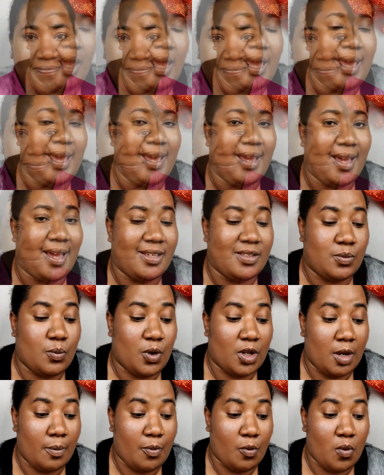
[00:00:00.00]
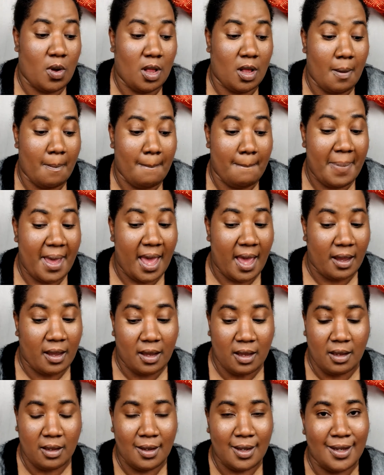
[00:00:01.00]
Hey guys, what up? Welcome
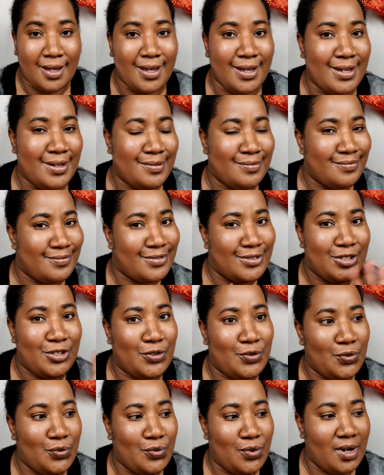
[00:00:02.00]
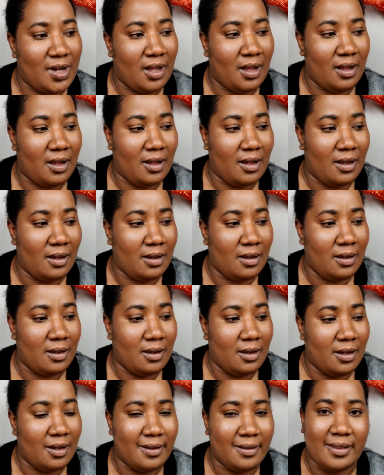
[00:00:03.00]
back to
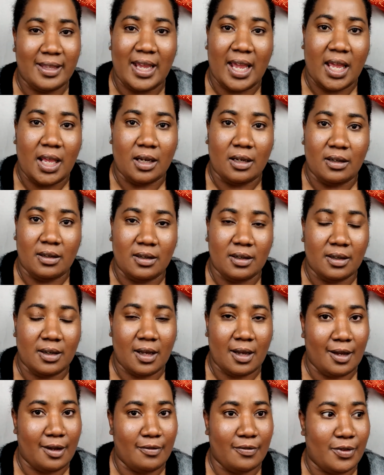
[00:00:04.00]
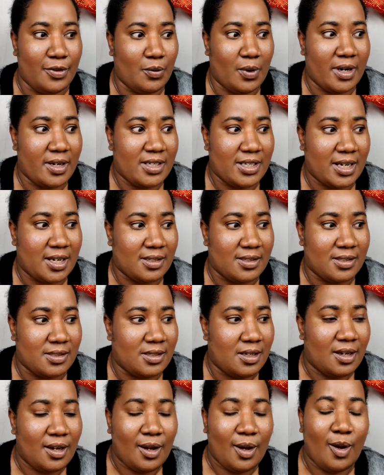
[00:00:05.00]
the end of the wear test
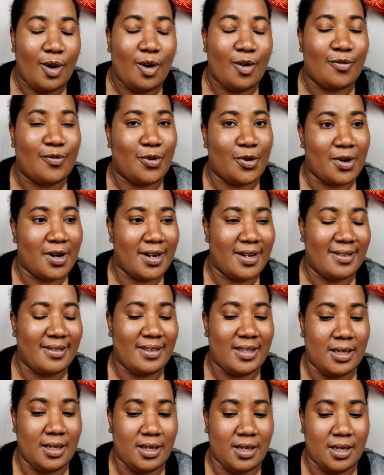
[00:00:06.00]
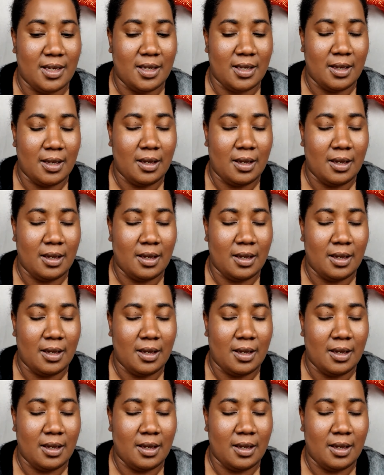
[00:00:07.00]
for the